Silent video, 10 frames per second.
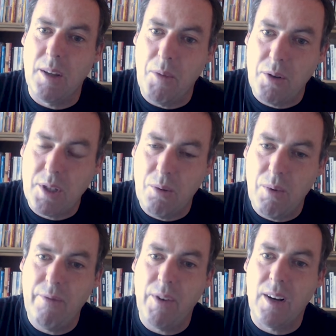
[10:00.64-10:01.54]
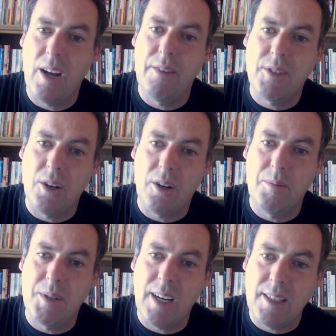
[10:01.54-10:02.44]
most horrific life
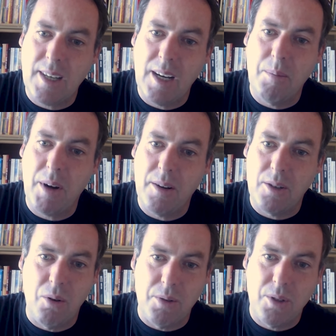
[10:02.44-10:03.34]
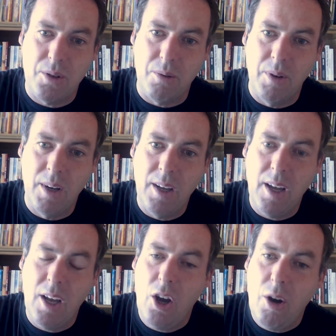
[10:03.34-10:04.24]
circumstance any parent goes through.
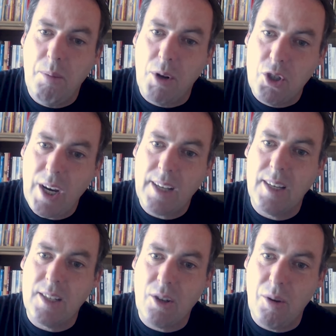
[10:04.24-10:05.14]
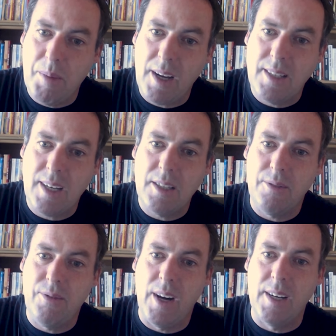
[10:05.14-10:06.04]
But yet, this could be
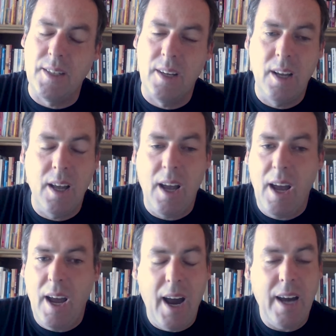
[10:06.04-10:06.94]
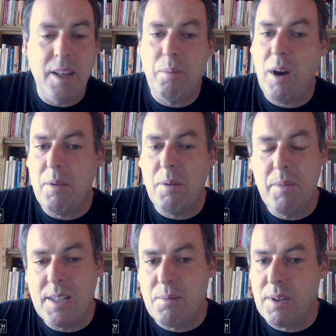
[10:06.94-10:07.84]
identified. And the problem
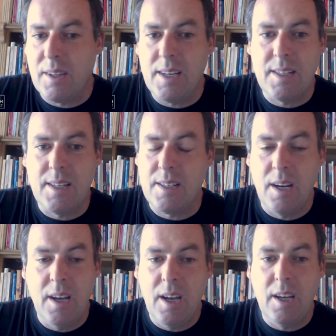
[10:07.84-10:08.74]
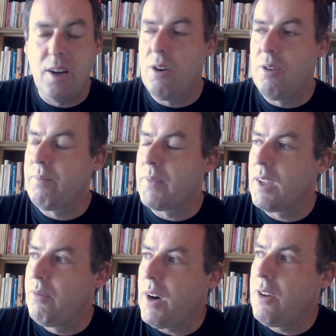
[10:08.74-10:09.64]
is with this that, you know,
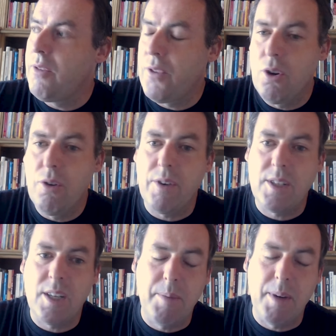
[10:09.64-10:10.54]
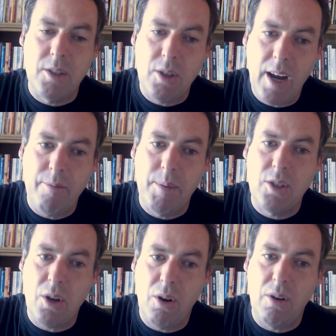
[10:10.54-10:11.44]
very few of us has been, have been
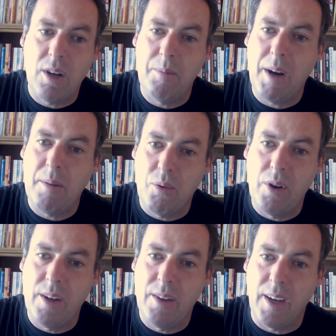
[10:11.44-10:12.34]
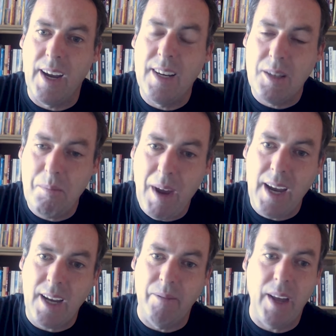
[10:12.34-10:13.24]
talking about breathing in the
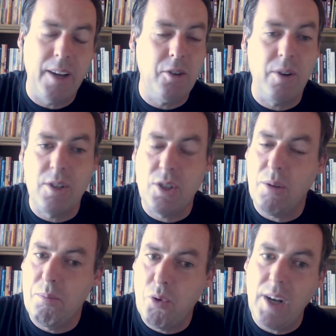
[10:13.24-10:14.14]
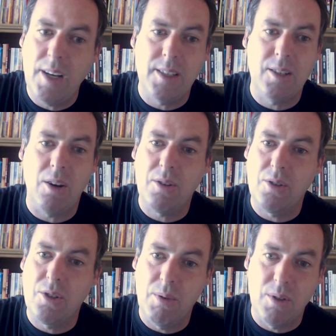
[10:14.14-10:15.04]
main, and there are some brilliant
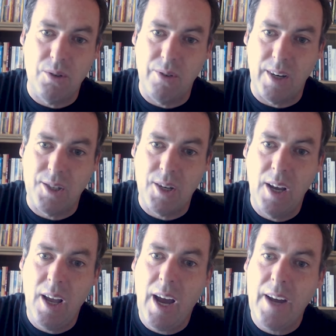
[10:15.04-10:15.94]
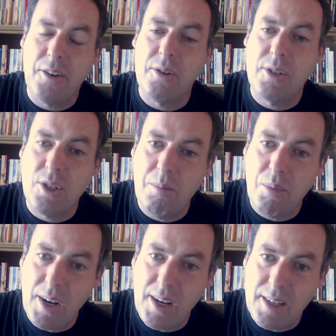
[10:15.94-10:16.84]
doctors who are doing it. And there are some
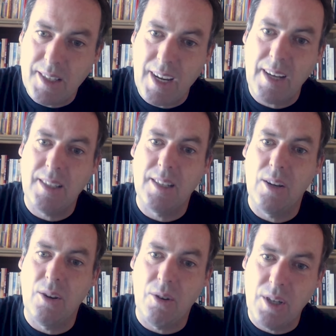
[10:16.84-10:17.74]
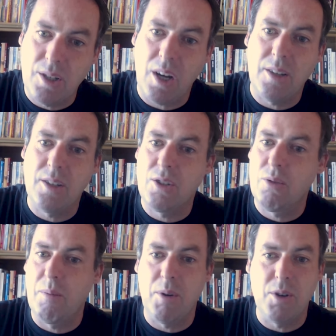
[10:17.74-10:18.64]
brilliant dentists and orthodontists who
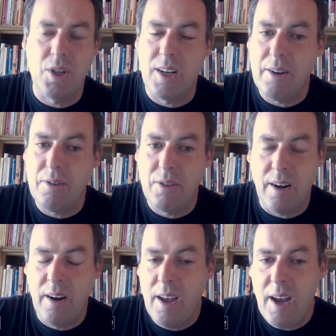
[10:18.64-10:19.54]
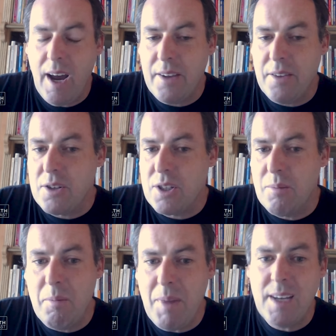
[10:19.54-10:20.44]
are pushing it out there. And there's some
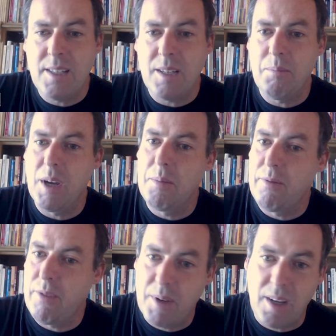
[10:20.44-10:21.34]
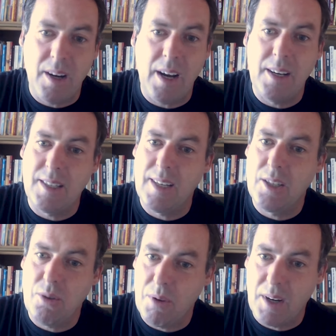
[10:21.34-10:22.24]
amazing people from the United
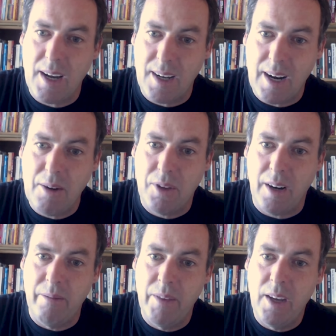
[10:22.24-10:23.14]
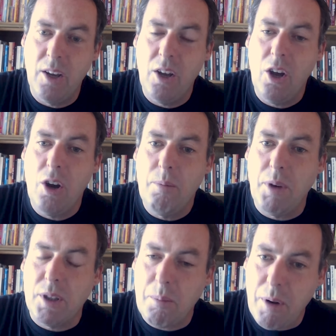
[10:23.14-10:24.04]
States who are getting it out there.
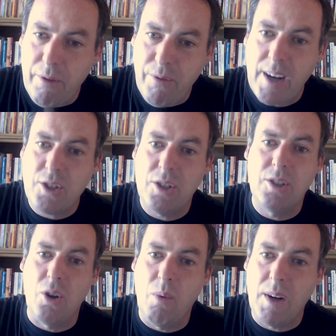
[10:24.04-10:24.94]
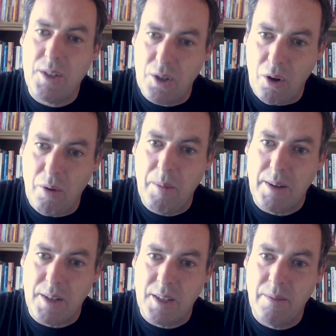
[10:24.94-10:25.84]
But the professions don't want to know about it.